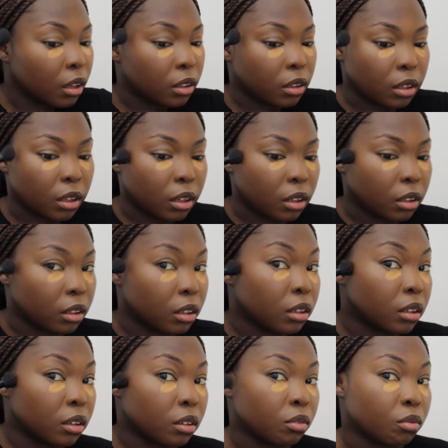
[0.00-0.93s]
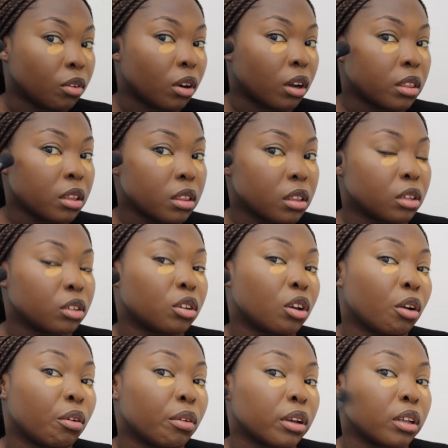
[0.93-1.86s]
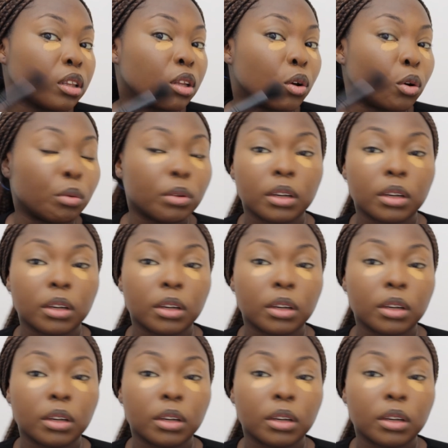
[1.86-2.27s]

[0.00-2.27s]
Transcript: and then rather than going low,